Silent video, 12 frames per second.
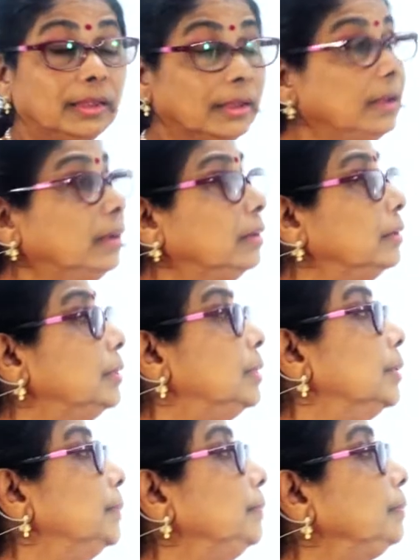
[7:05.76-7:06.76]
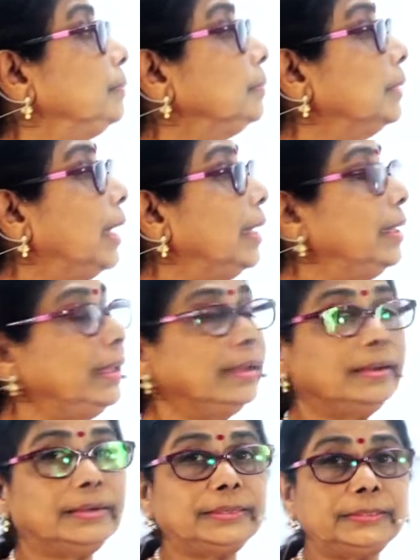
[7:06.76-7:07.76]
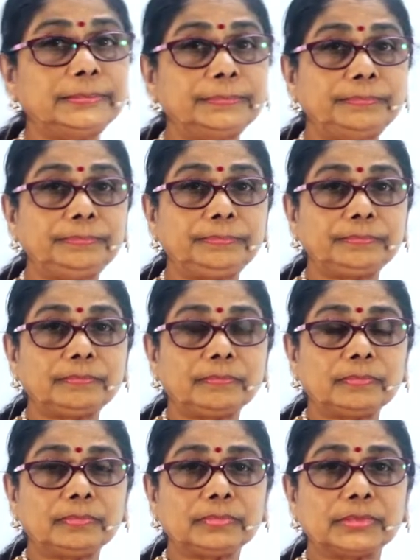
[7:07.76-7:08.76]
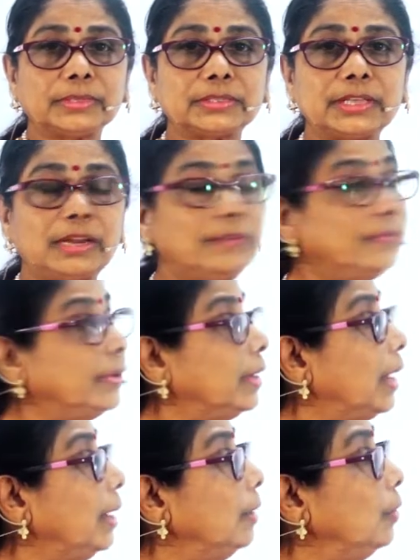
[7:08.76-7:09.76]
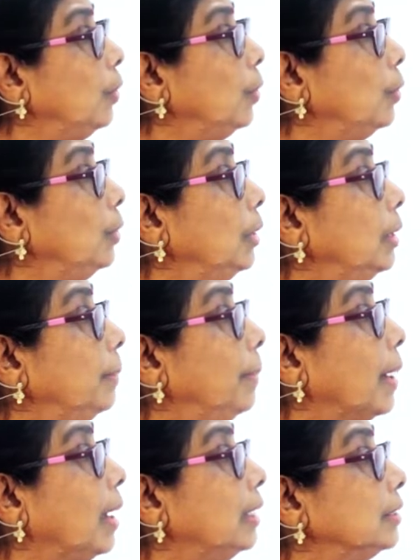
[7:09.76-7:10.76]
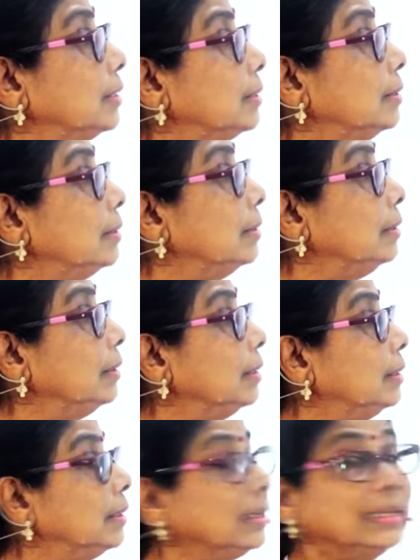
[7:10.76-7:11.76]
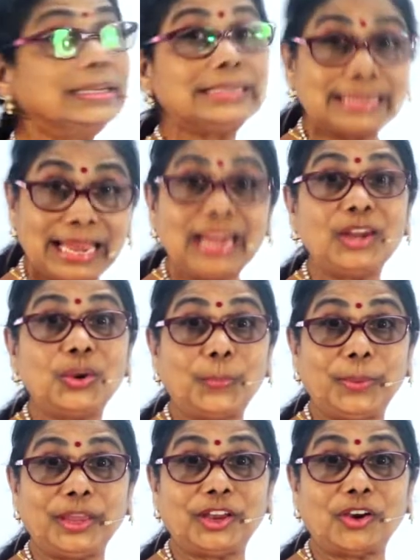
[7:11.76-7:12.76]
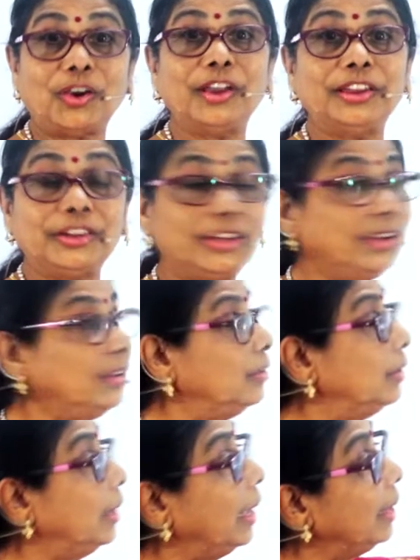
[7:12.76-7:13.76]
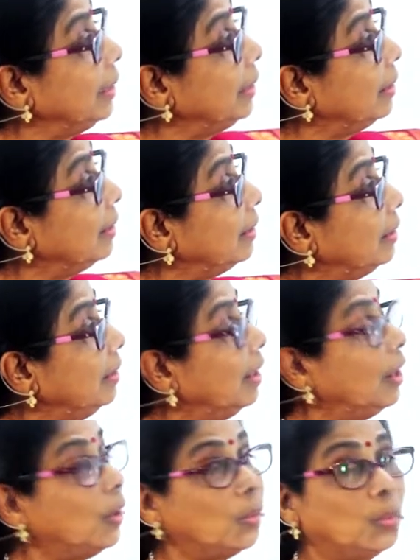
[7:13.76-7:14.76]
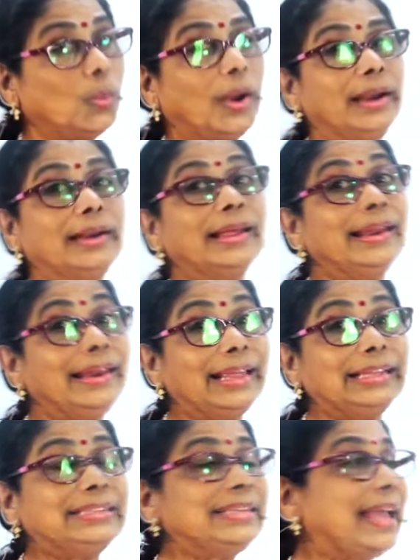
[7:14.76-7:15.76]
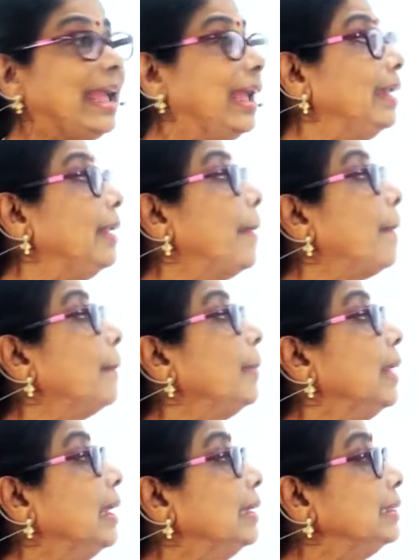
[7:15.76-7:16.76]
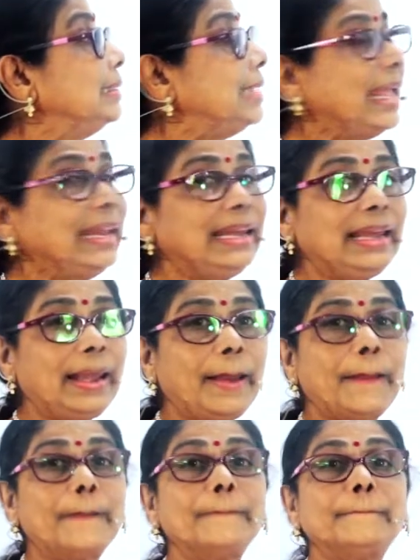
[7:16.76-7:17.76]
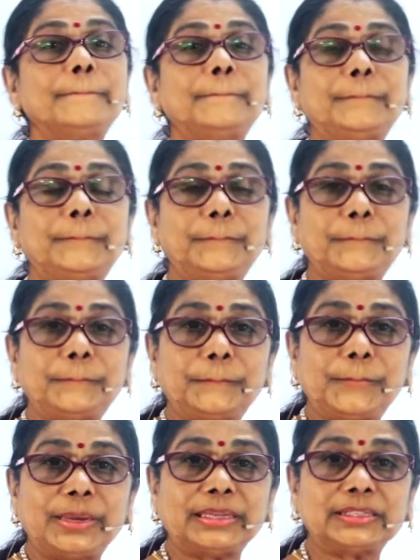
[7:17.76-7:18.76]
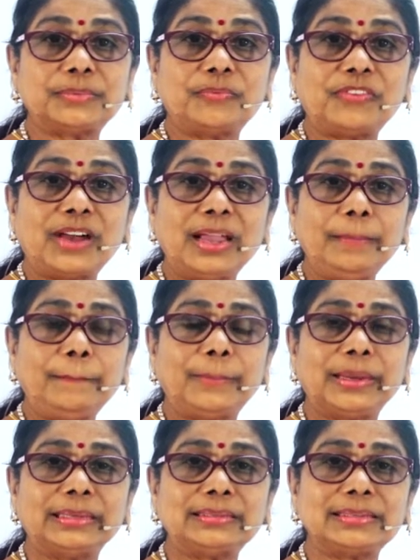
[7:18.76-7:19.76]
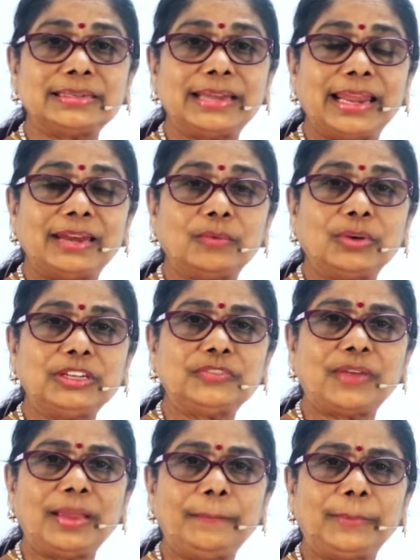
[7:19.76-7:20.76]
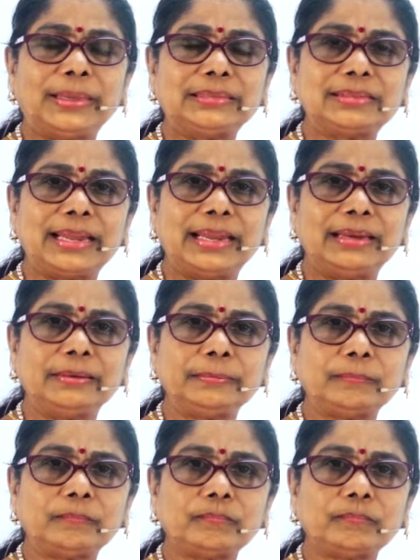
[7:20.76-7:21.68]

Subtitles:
Good. And here, silver and gold. Brass. 10 rupee coin. Good. And here, 1. Let's add. 10 plus 5 plus 10. What is 5 plus 10?